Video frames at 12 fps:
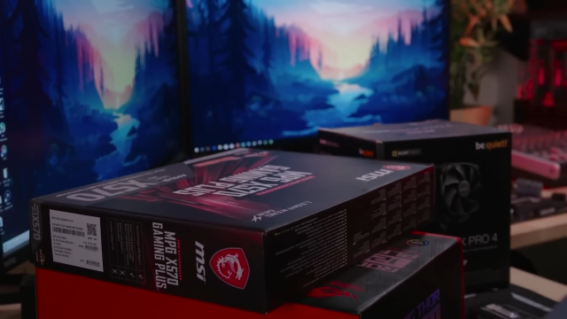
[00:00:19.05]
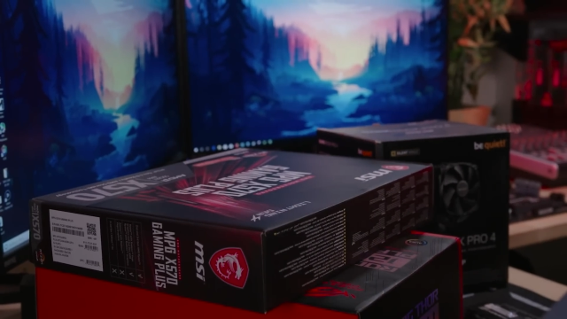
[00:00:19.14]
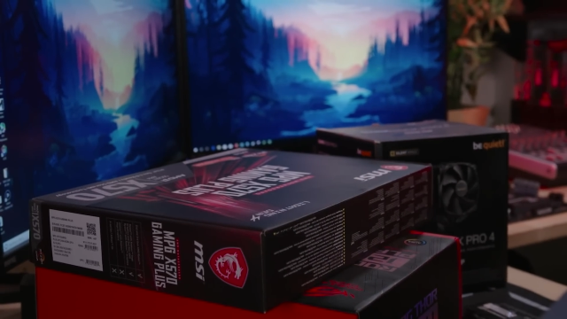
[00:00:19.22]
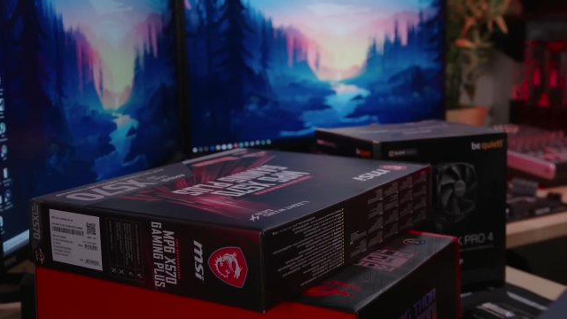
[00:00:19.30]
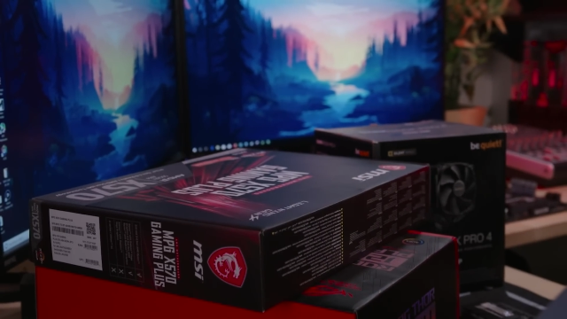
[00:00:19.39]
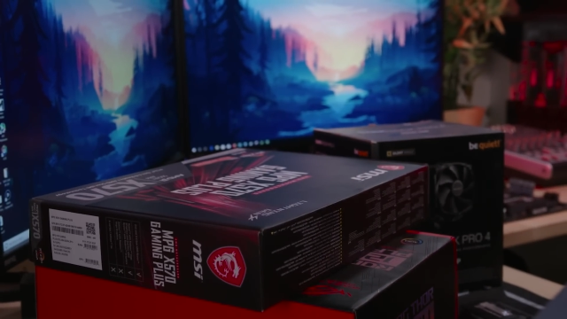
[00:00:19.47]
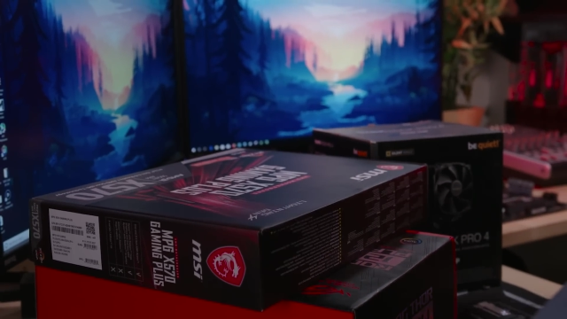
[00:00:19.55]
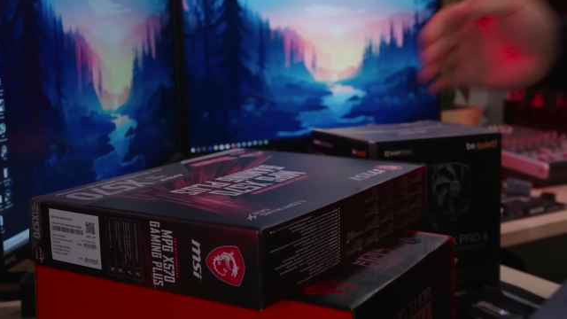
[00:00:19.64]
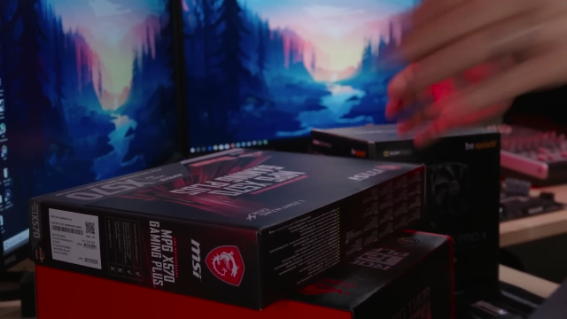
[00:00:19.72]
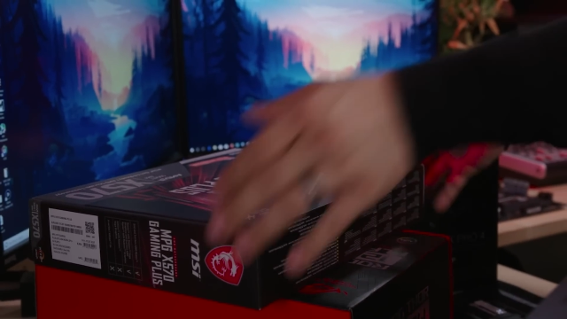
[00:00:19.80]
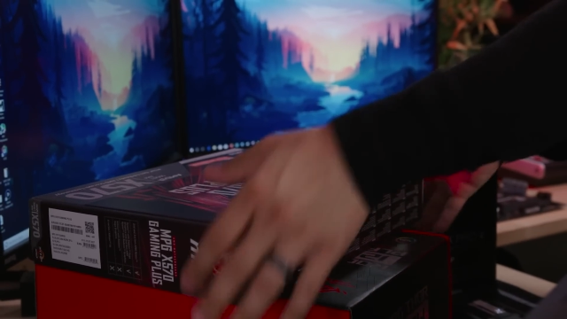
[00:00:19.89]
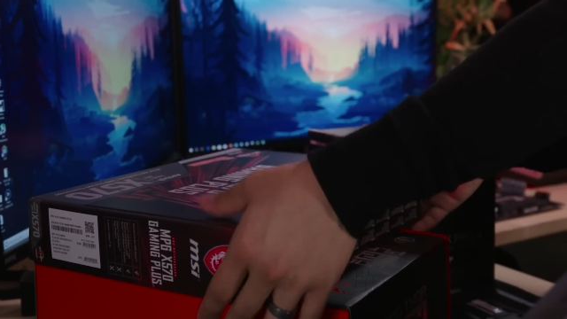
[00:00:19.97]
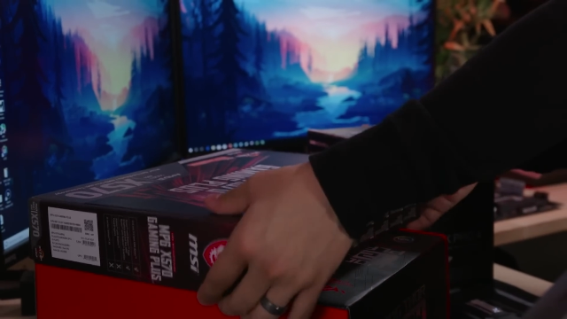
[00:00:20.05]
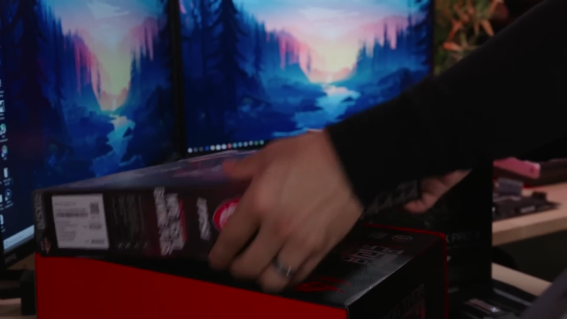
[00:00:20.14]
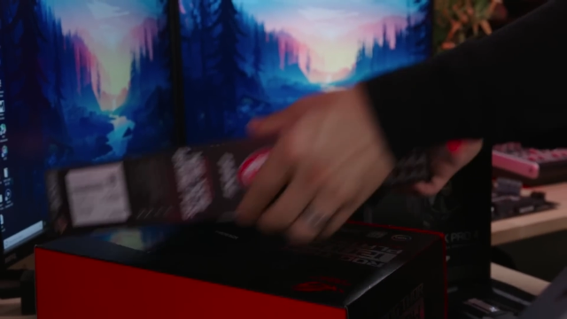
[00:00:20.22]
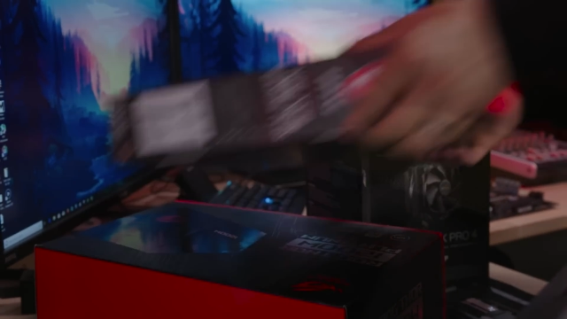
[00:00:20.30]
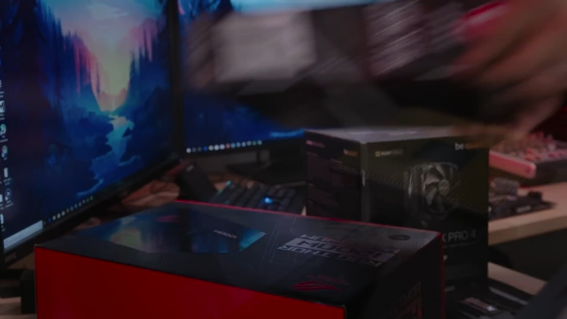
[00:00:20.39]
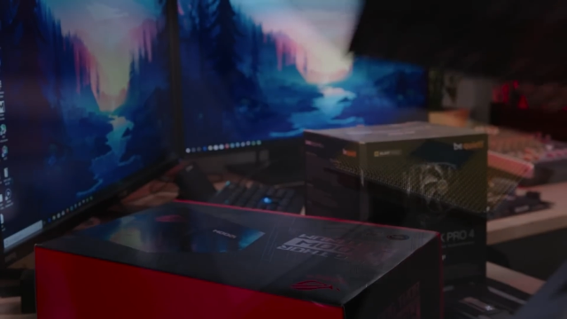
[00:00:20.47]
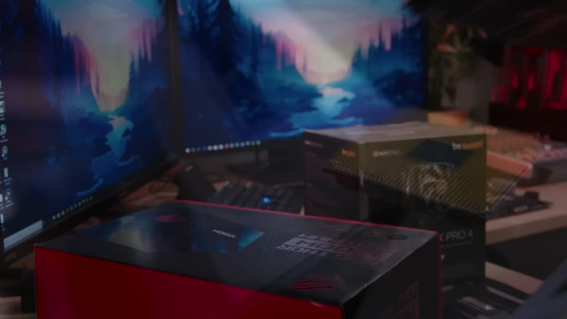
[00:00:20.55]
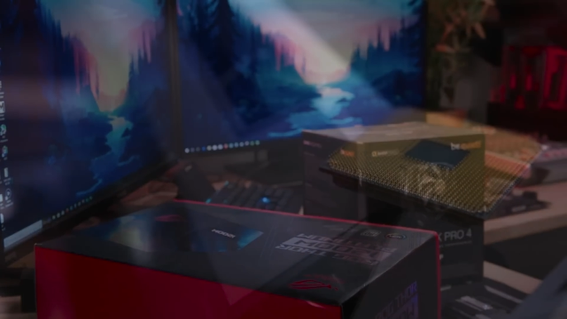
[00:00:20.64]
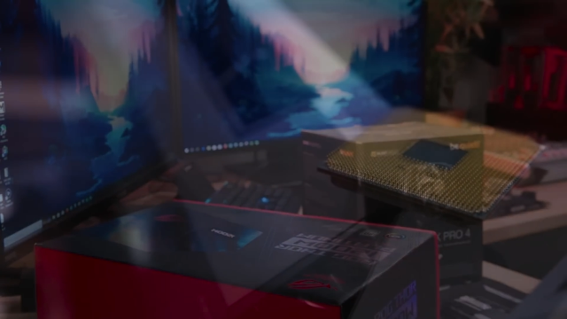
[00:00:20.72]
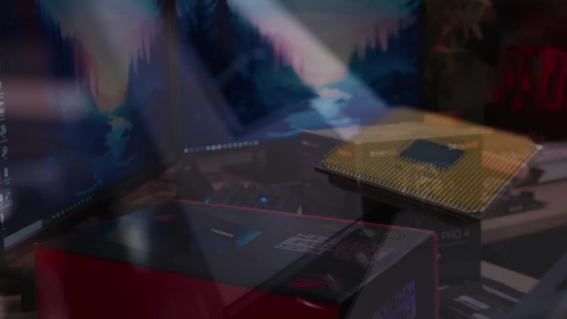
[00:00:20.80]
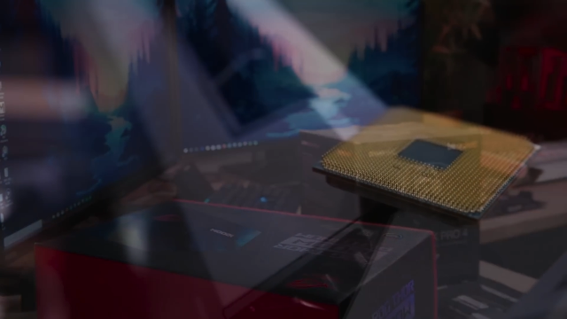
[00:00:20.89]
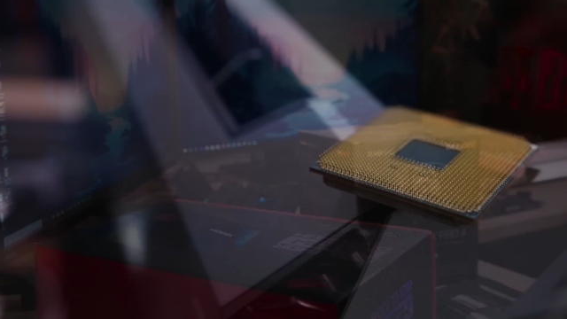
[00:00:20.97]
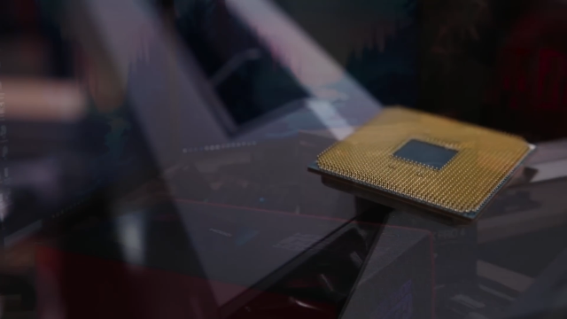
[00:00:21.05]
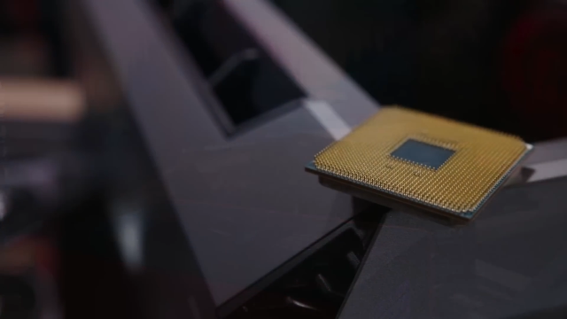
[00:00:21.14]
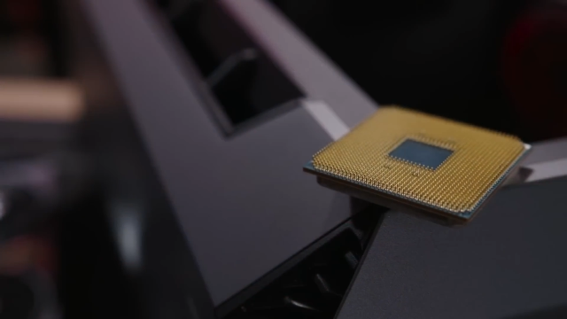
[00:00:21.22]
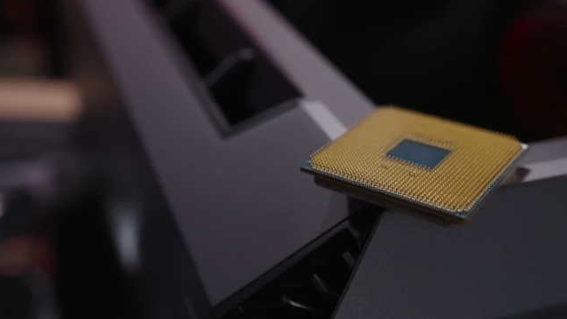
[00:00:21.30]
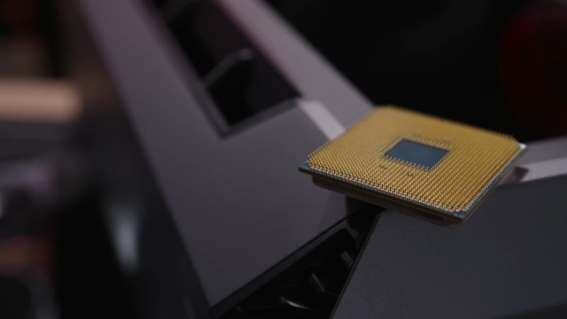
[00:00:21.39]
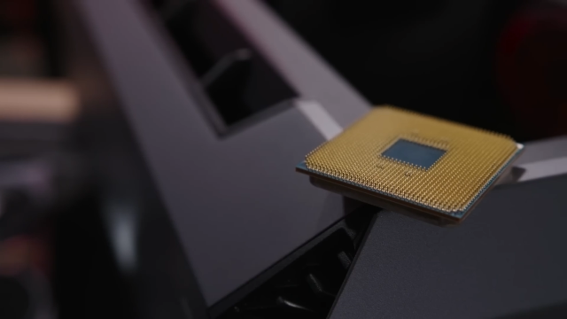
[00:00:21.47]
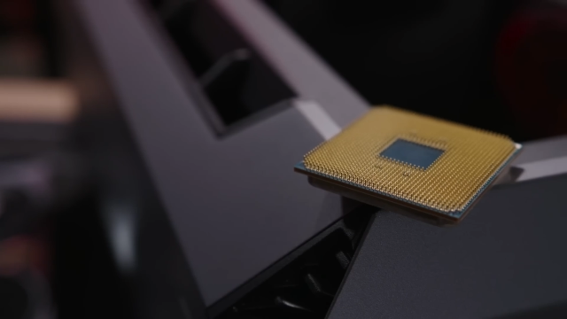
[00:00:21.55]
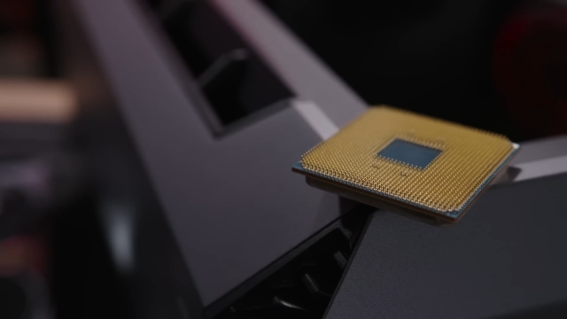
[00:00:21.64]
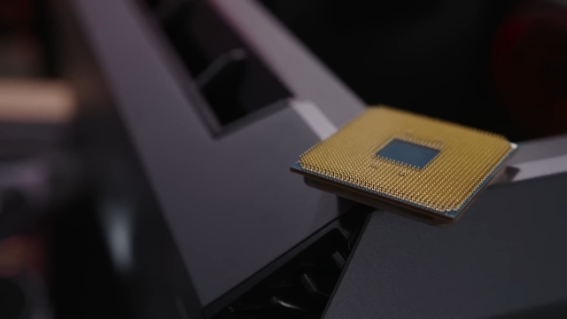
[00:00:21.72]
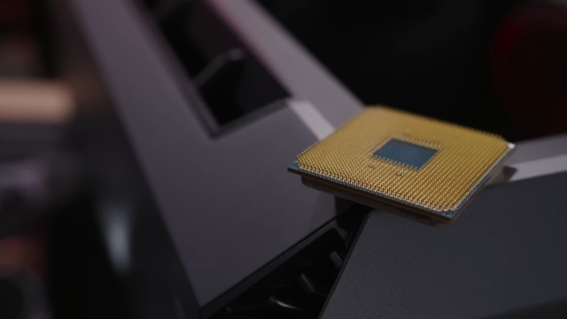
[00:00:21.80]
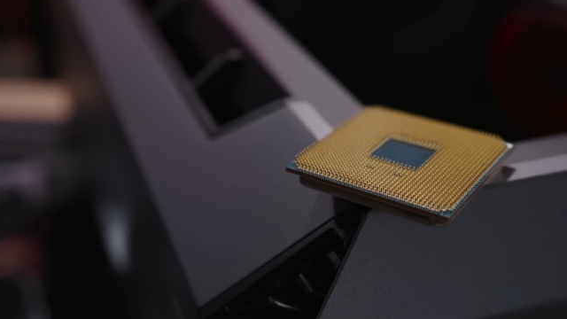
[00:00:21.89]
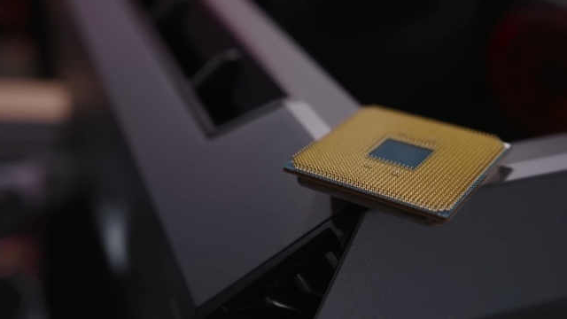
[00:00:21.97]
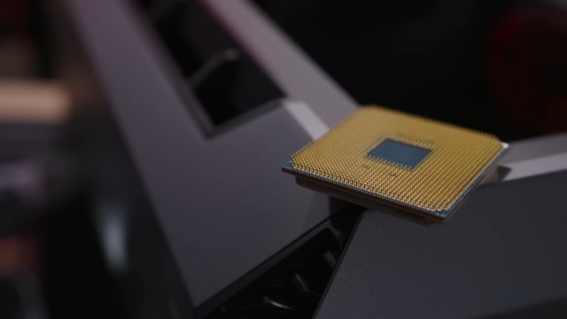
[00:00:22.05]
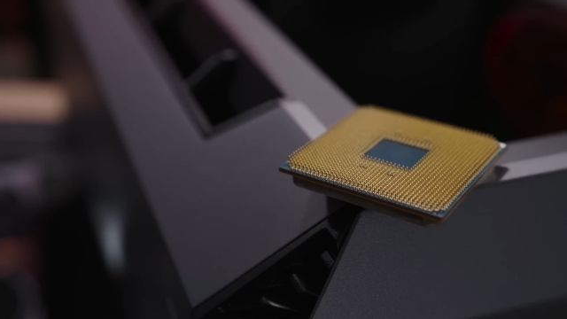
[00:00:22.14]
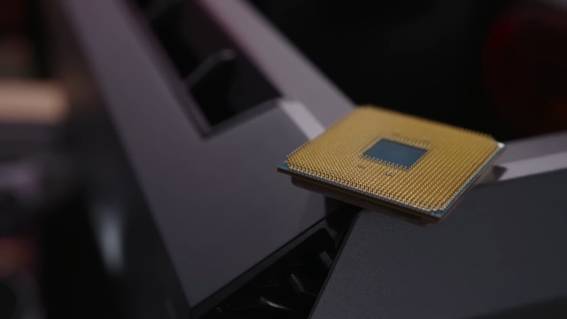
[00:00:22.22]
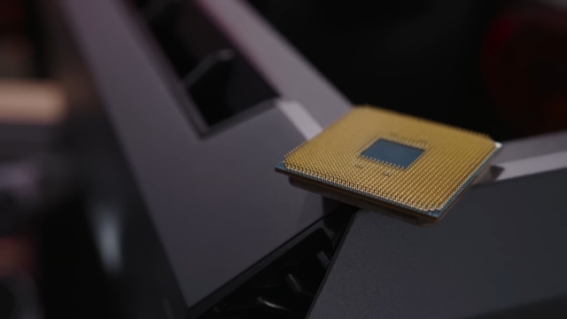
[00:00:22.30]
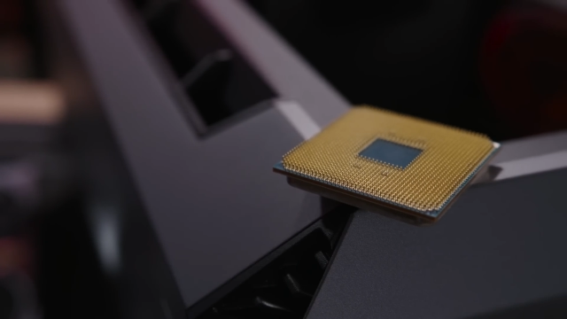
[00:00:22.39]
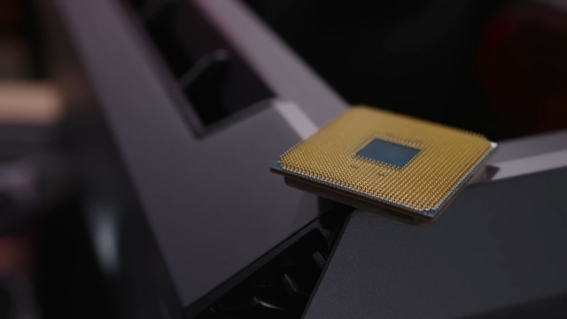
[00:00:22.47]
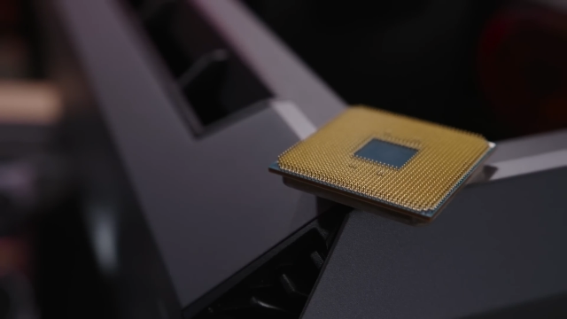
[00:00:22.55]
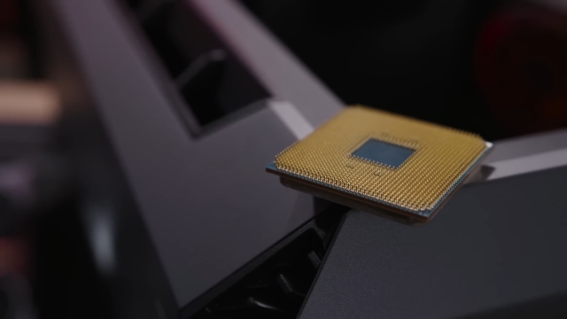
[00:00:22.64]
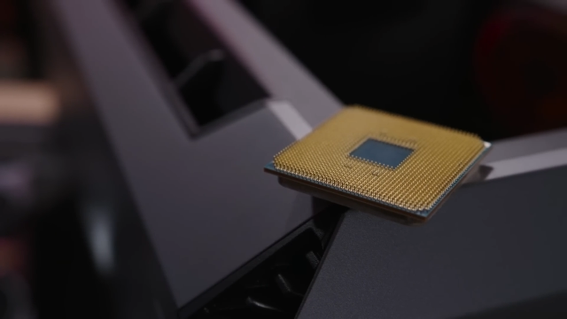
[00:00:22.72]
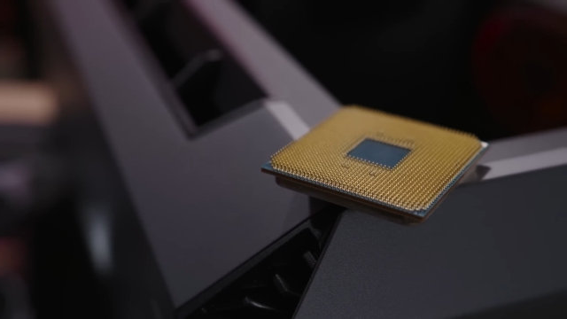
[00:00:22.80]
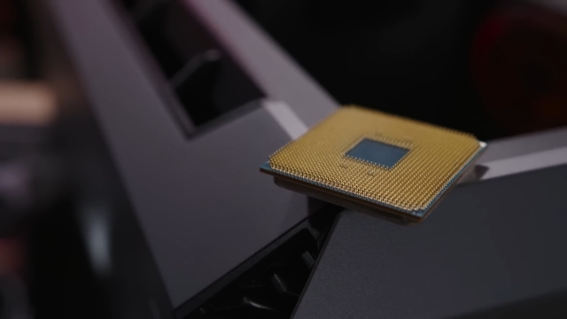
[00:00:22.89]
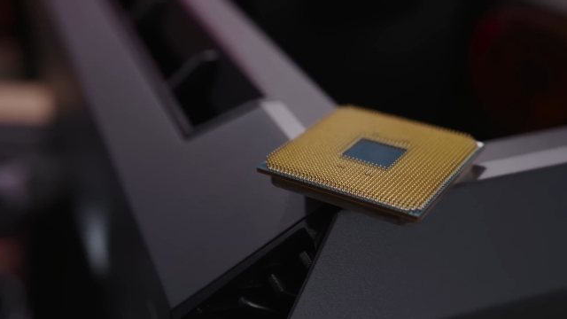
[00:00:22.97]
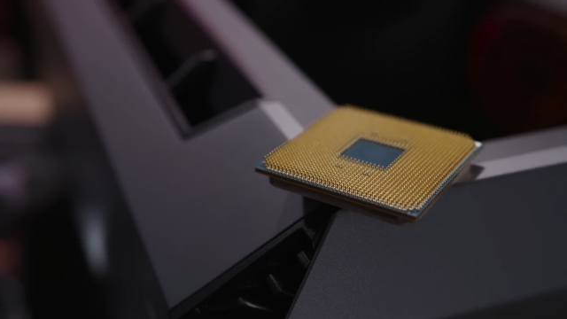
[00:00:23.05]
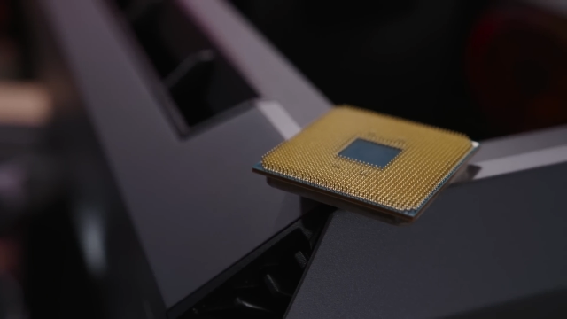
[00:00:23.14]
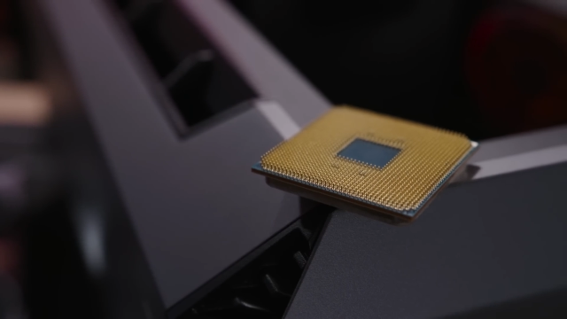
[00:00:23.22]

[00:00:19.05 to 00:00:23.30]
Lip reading: No face is visible, so there are no lips to read.